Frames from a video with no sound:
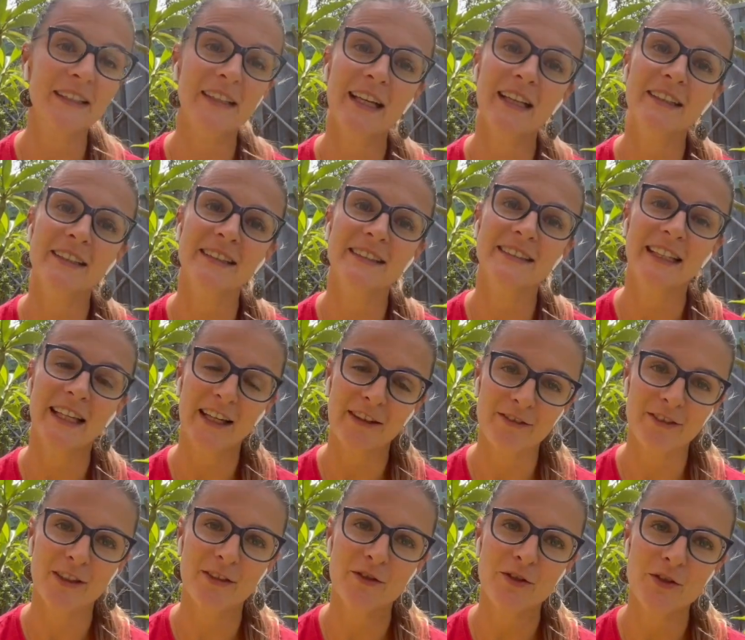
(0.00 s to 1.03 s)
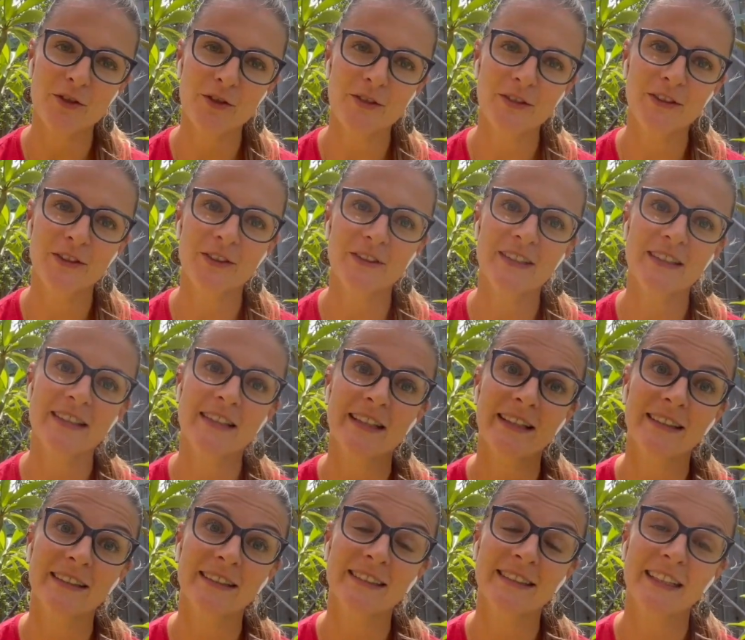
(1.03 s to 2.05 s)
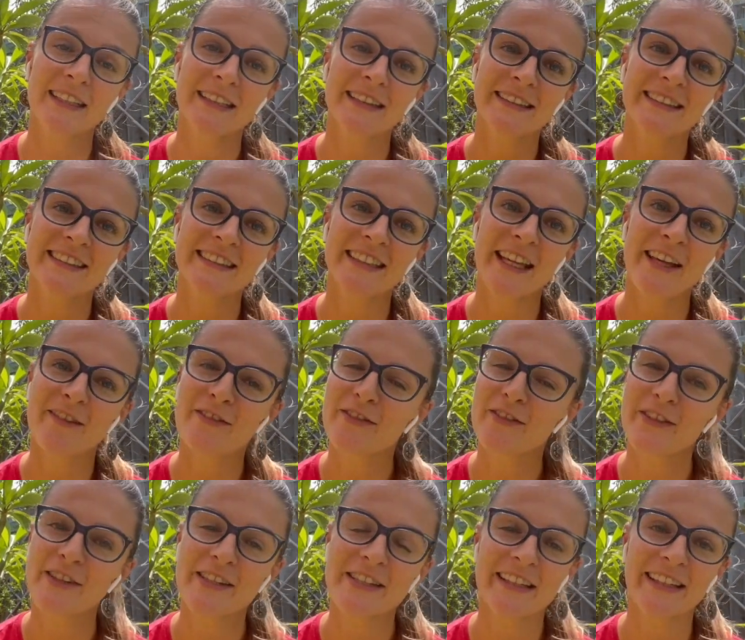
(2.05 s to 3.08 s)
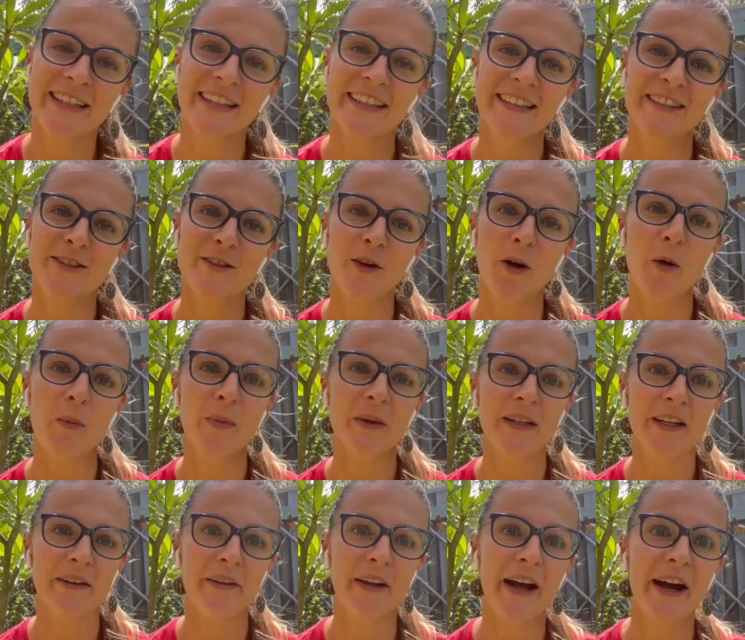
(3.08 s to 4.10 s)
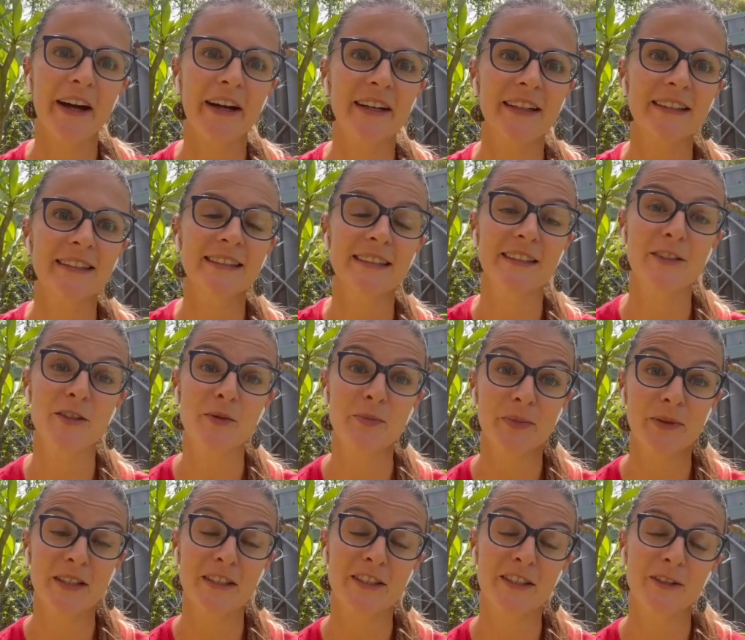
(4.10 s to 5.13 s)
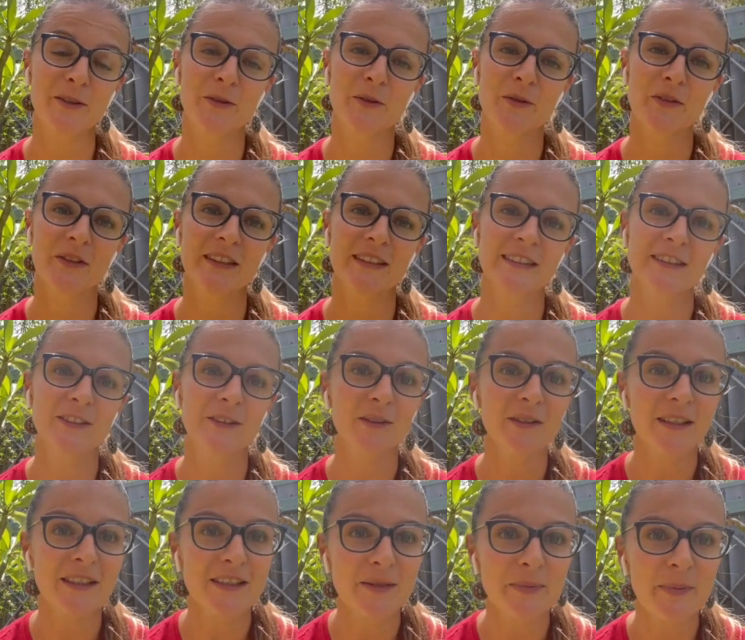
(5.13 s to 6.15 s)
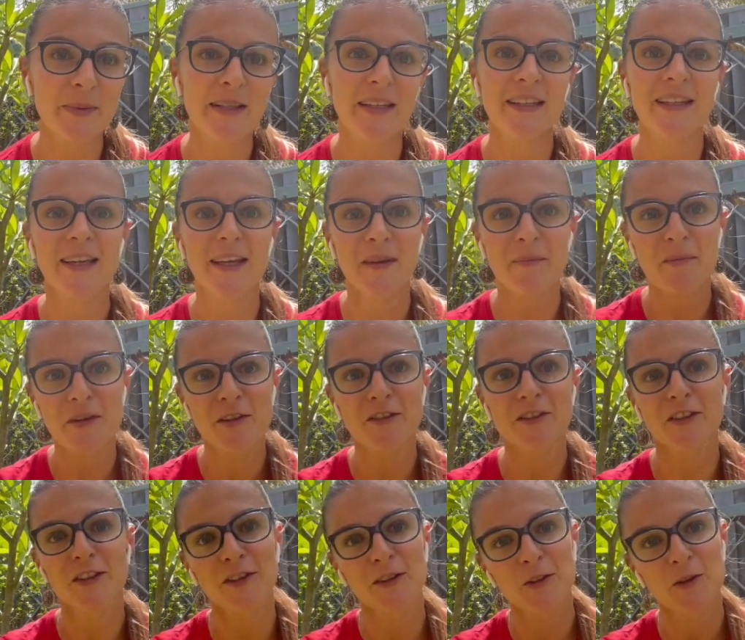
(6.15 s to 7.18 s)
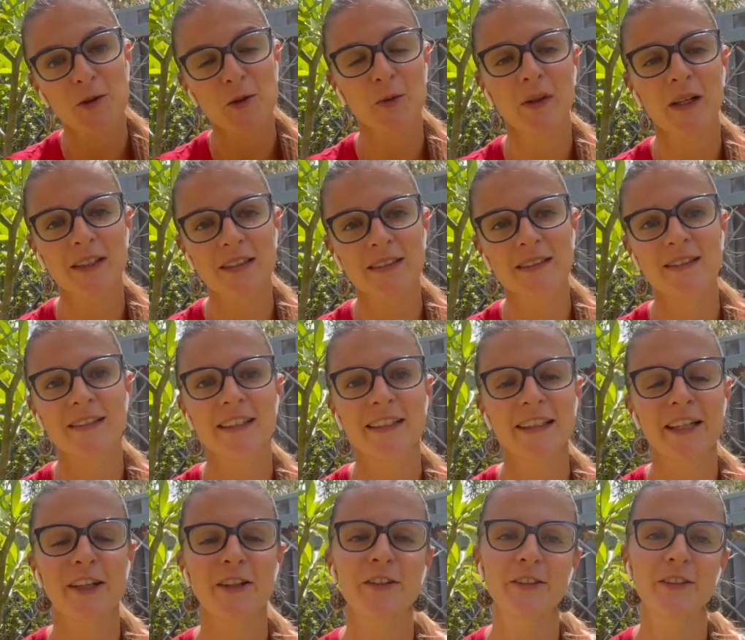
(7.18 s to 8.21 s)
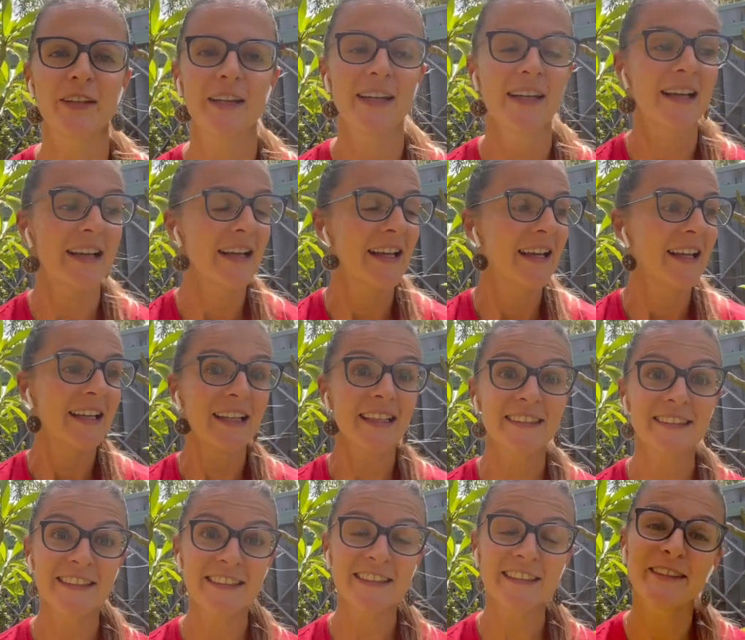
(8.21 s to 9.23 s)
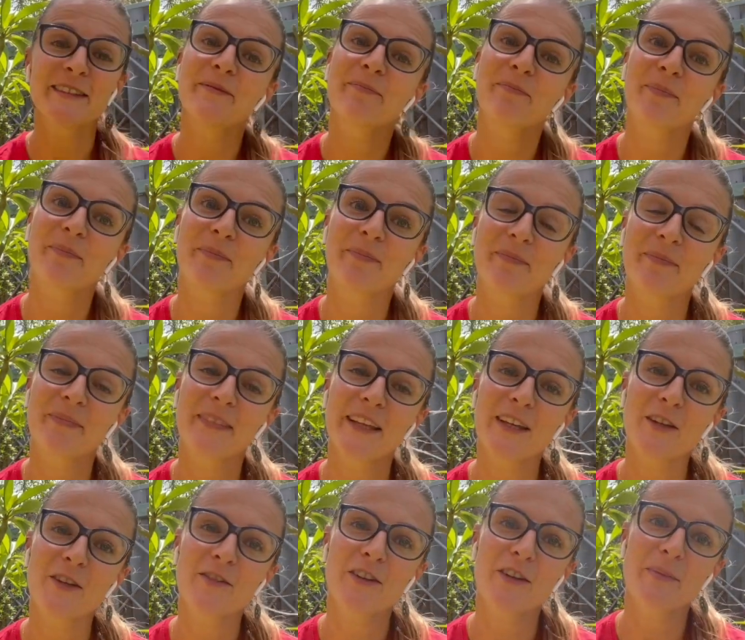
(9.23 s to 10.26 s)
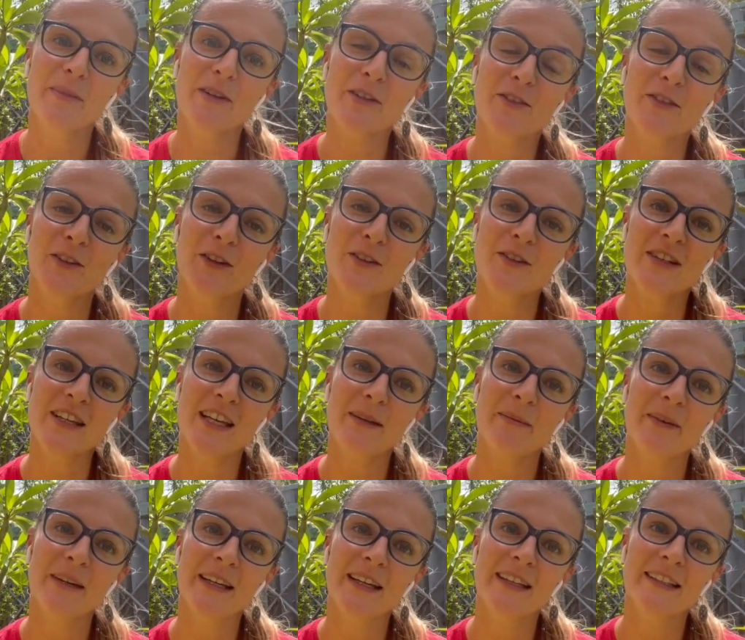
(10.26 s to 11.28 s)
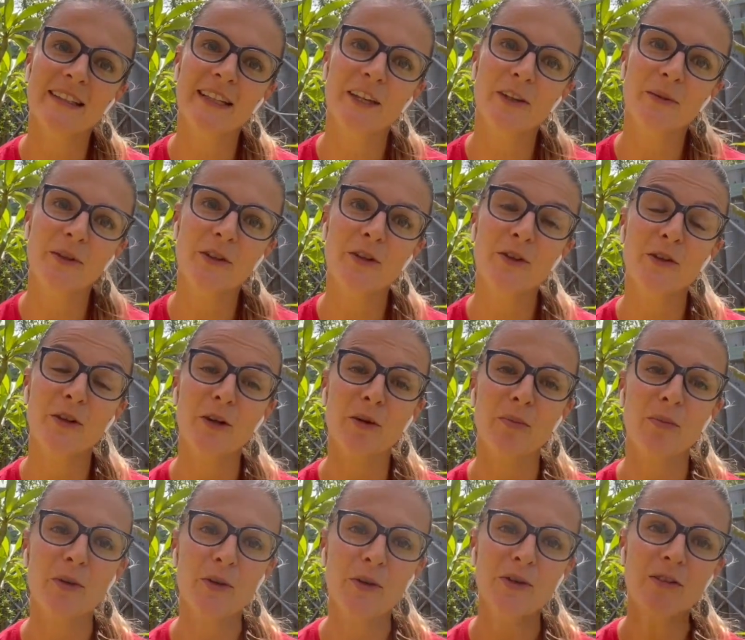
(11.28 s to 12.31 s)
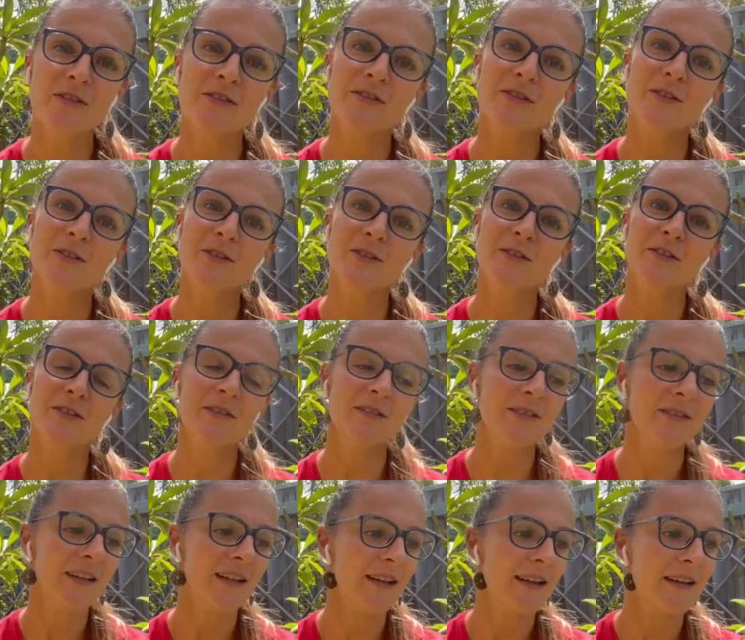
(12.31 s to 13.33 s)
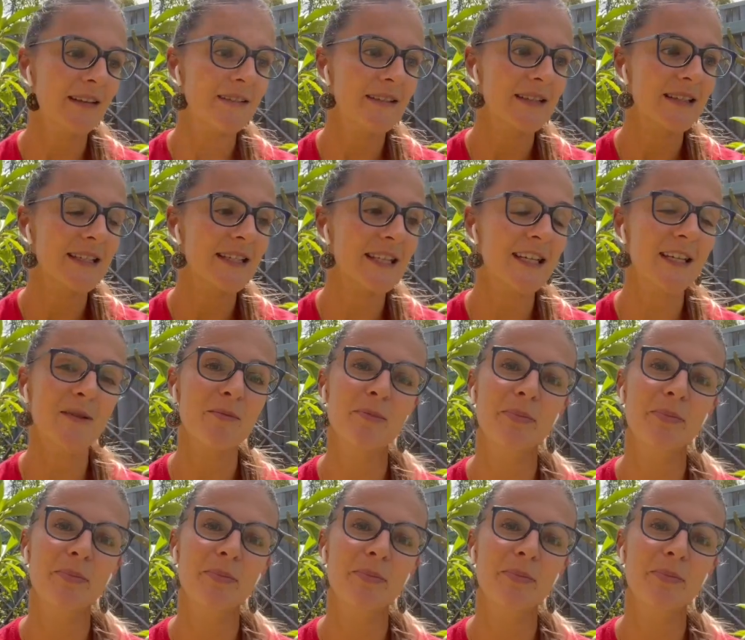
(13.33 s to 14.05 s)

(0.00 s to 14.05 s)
as I have loved you. God tells us every day to open our hearts and spread the goodness. So let's be a miracle to one another. That's it. Thank you very much for your time, and I wish you a beautiful, deep,